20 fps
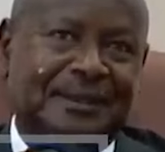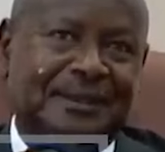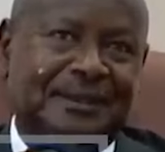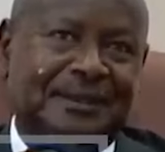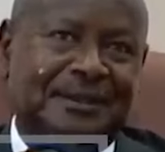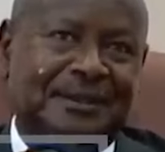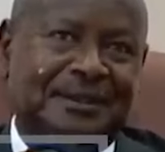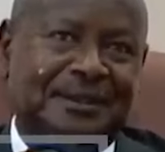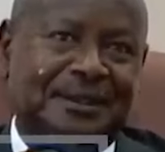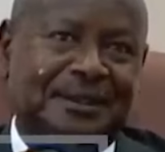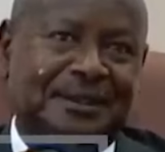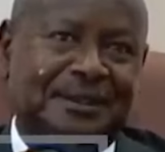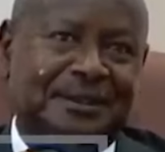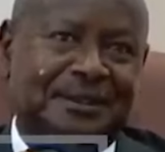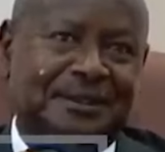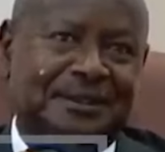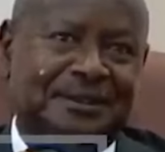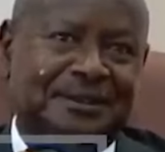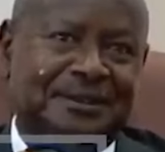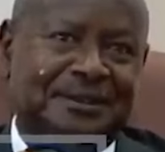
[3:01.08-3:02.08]
And
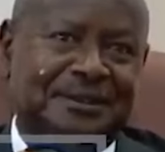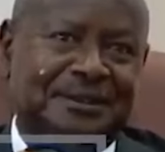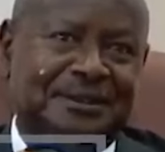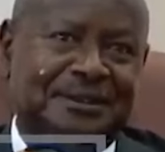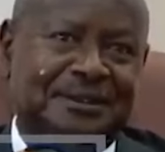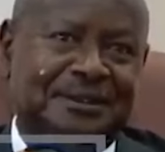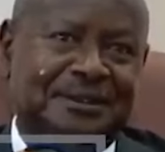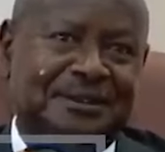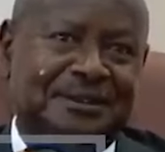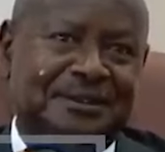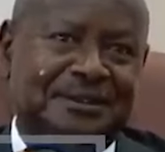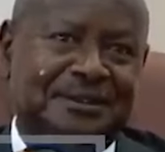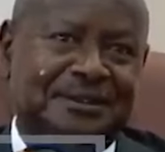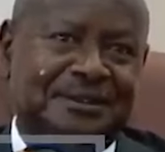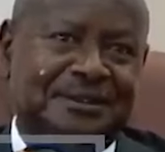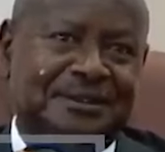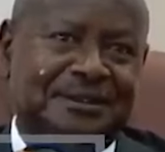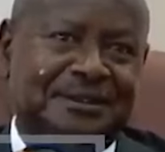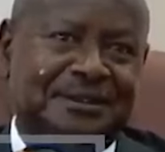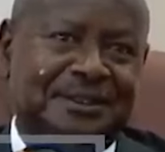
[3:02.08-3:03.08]

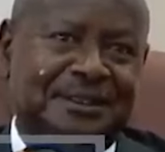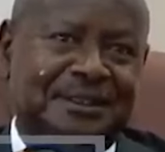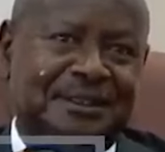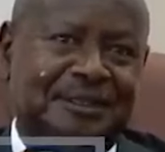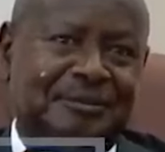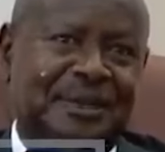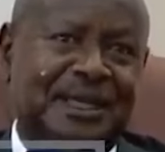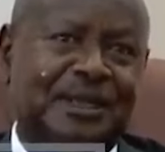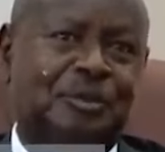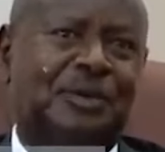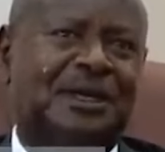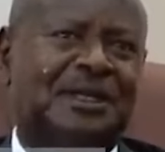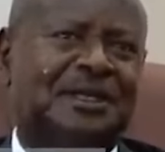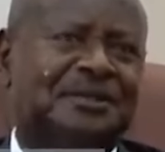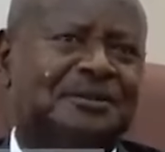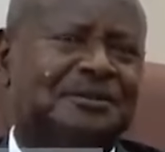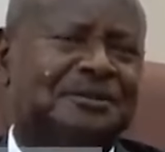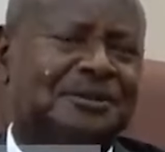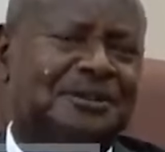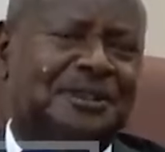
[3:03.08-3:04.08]
am I
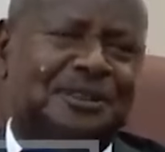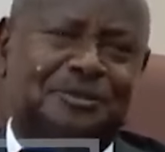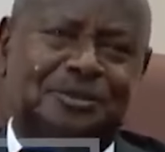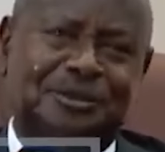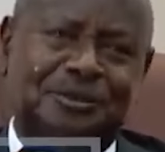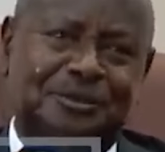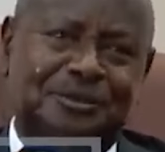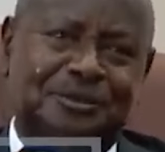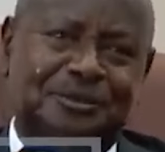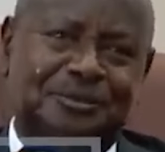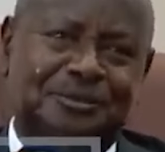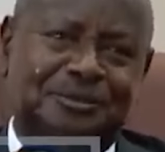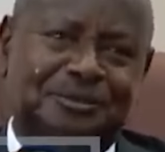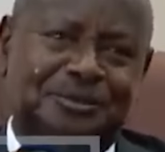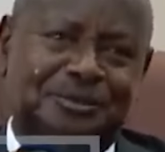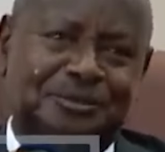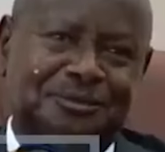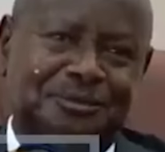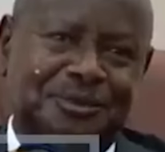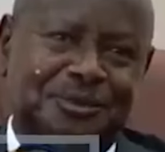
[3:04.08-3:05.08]
worried? Not at all. We
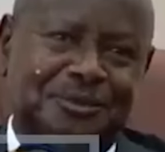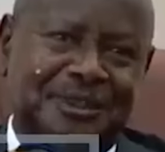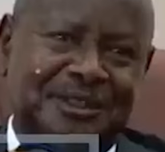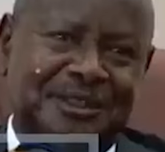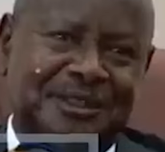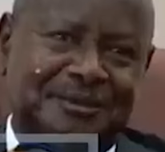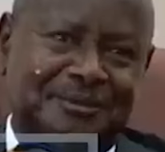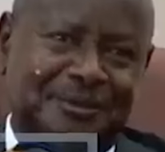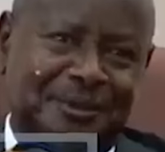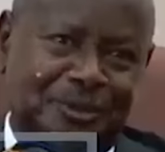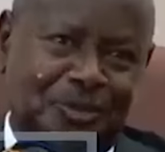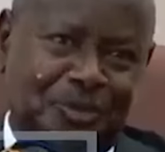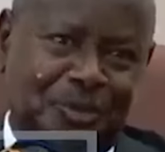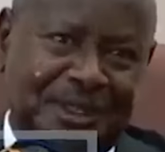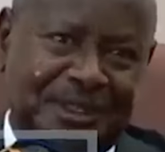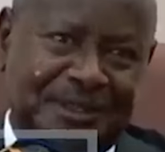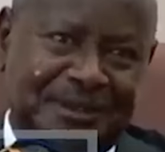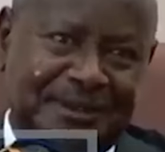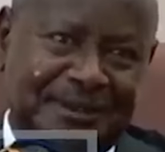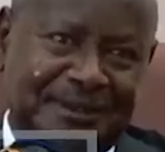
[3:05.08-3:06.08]
should be worried about
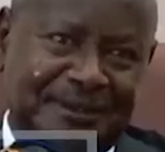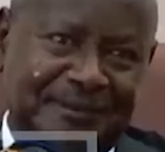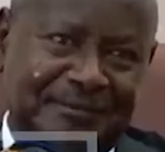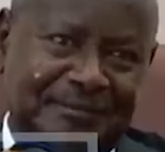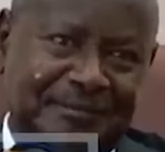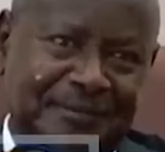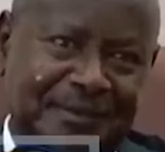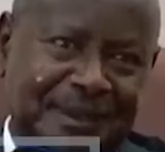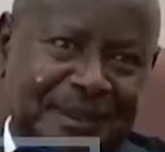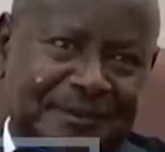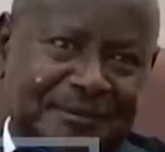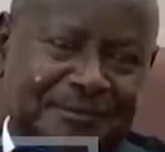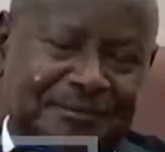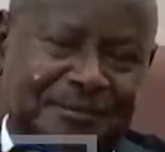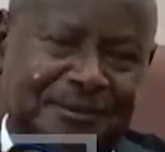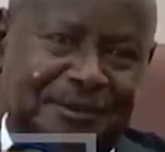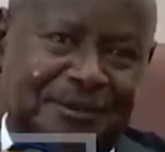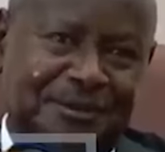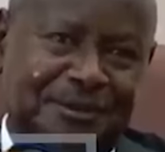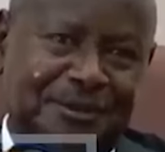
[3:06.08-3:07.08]
what?
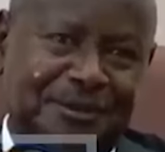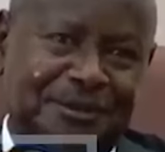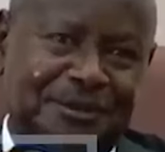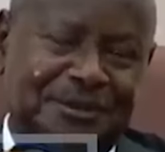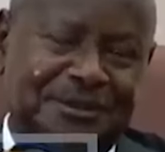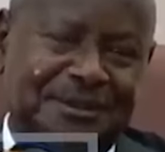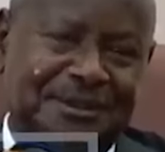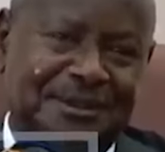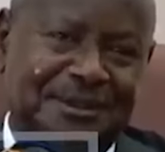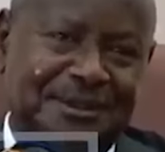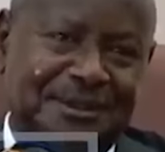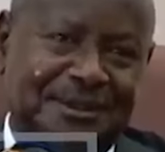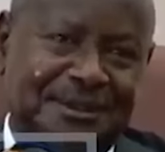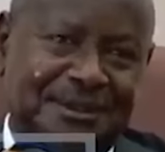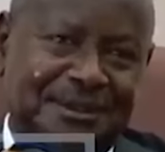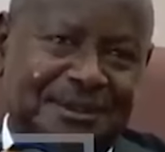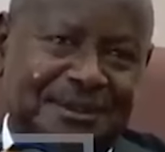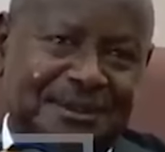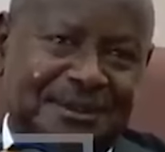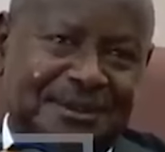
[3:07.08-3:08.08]
Because
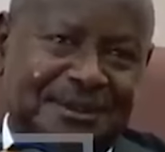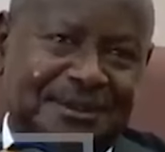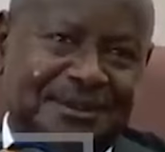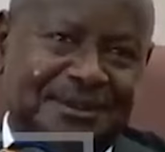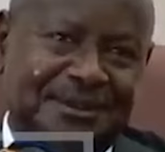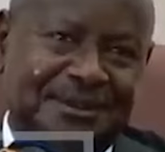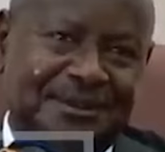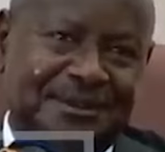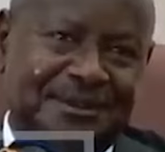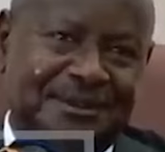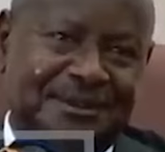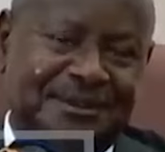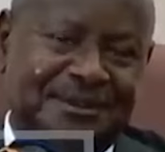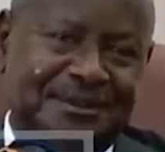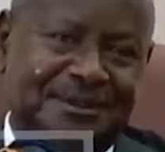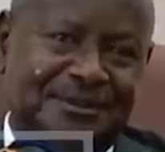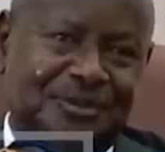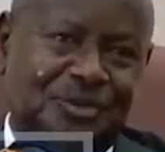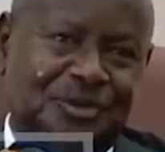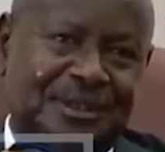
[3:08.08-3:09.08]

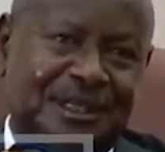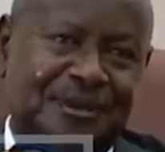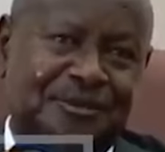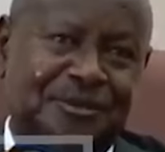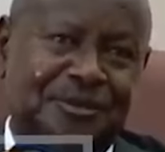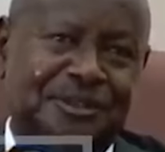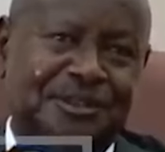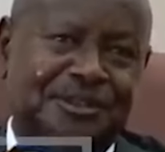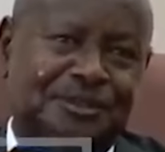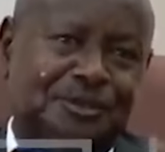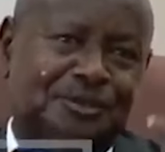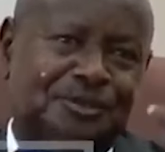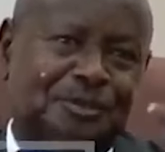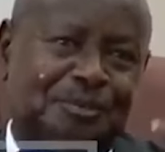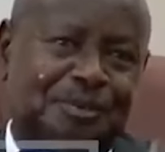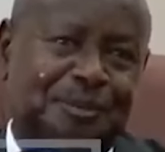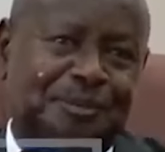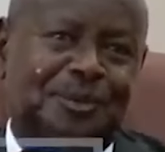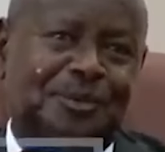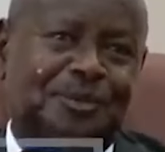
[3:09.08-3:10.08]
to tango needs
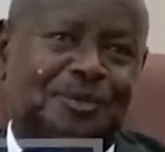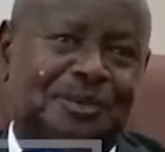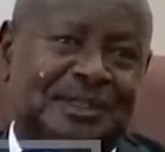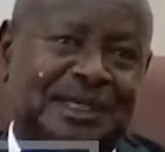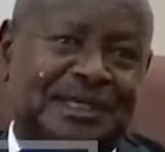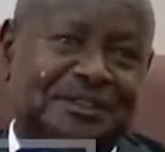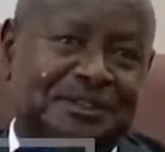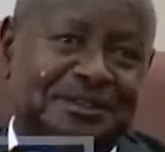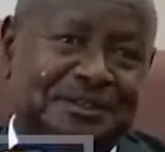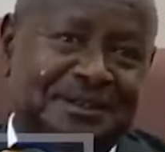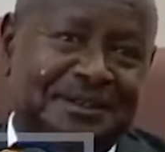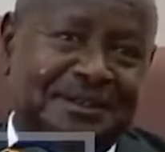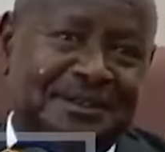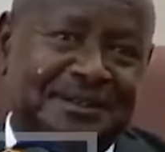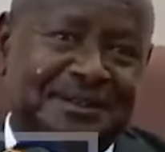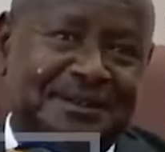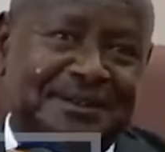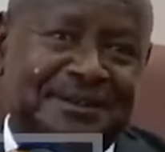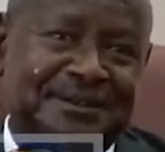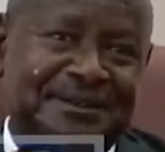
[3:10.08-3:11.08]
two people to dance.
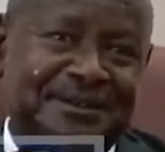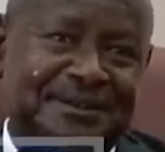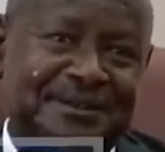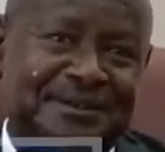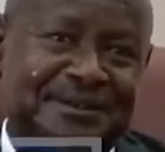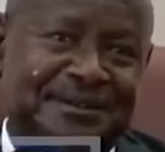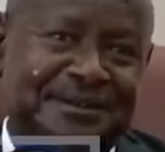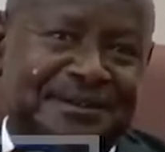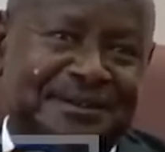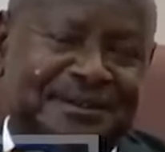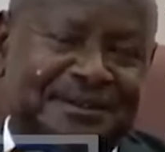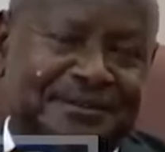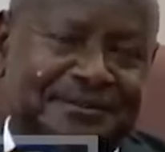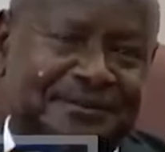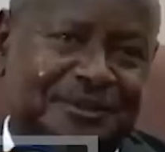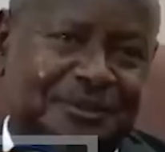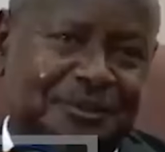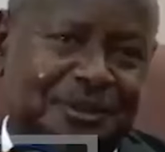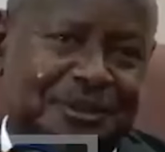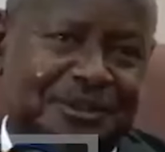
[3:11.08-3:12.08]

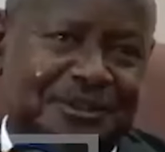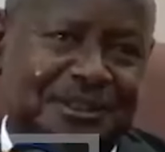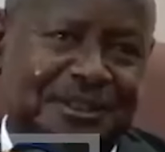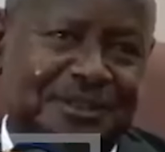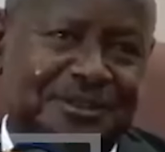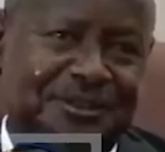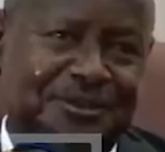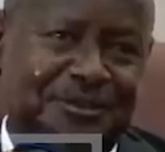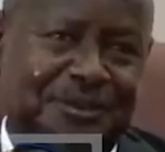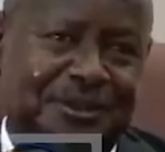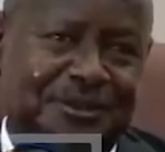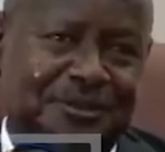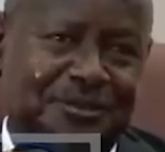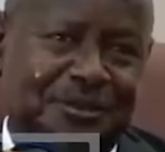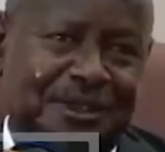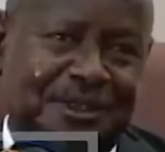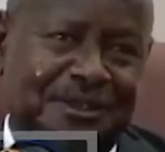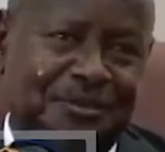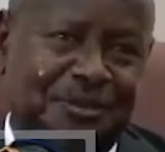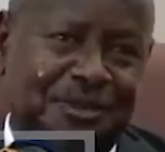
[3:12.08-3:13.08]
If the West doesn't want to
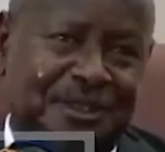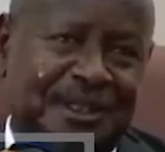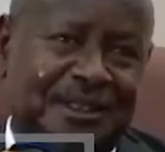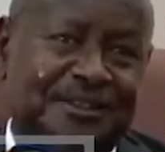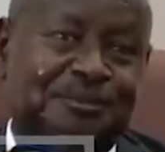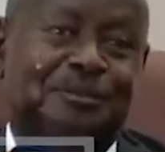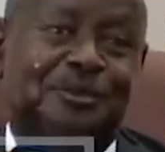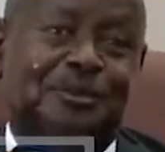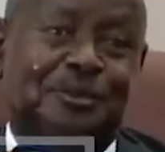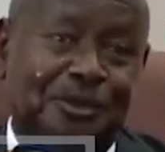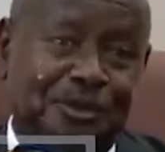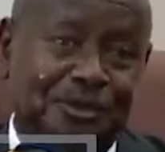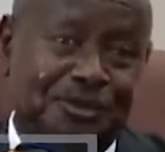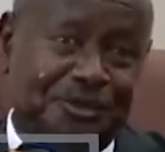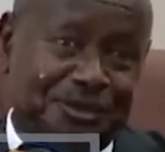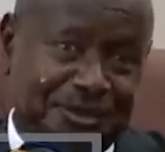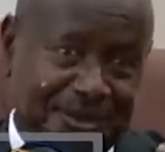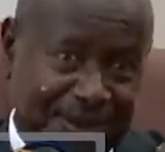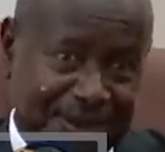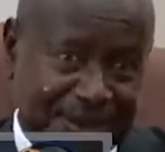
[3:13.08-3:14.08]
work with us
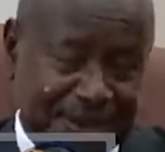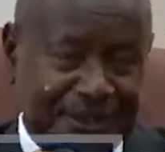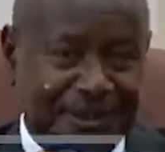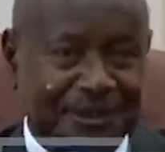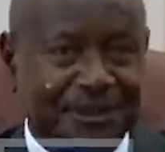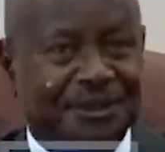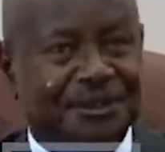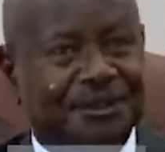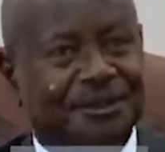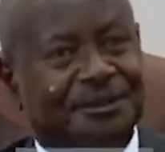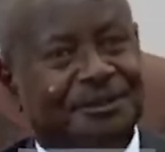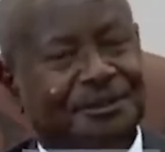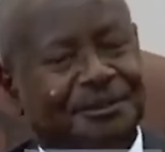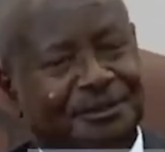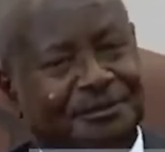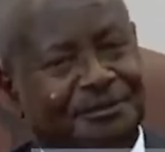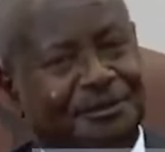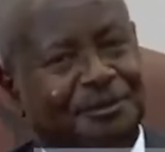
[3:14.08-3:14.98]
because of